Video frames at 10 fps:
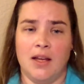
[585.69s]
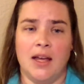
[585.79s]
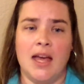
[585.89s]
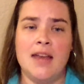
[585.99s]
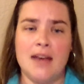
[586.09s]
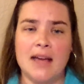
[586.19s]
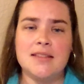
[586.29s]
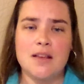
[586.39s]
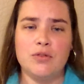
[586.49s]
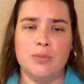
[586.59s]
At Next
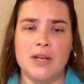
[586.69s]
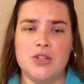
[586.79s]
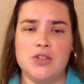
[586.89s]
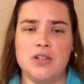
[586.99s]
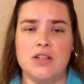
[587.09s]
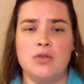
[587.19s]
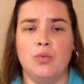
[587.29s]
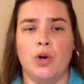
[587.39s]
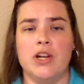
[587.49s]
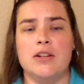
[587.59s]
Level Ministry,
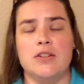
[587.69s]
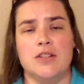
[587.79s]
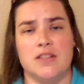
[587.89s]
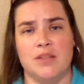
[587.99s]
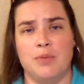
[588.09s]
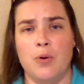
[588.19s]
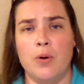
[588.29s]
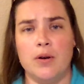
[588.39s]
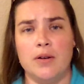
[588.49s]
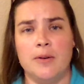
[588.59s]
we're here to
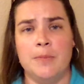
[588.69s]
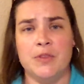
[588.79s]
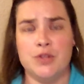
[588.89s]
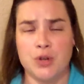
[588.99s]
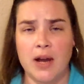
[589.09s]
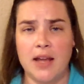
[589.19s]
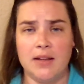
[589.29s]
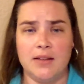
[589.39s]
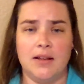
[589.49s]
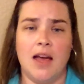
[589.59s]
support,
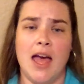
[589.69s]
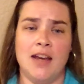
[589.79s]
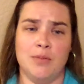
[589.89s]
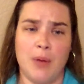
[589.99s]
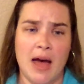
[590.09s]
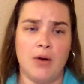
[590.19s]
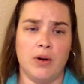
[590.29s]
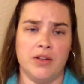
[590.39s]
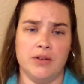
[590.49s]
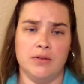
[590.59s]
train, and empower
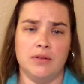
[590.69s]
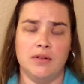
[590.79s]
you.